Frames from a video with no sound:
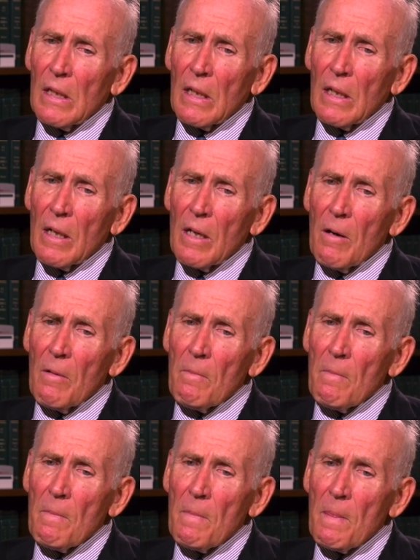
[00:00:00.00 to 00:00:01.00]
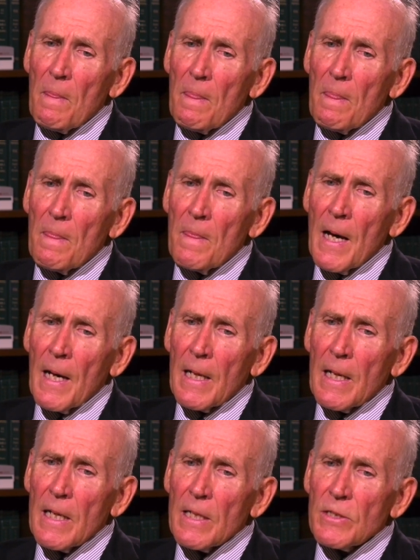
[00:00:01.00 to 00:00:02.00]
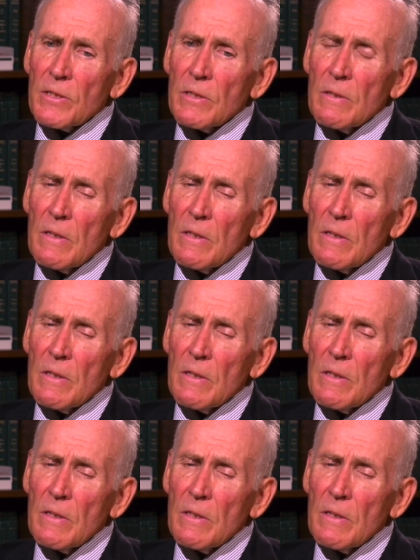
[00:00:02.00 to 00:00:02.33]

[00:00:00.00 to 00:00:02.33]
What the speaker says: that has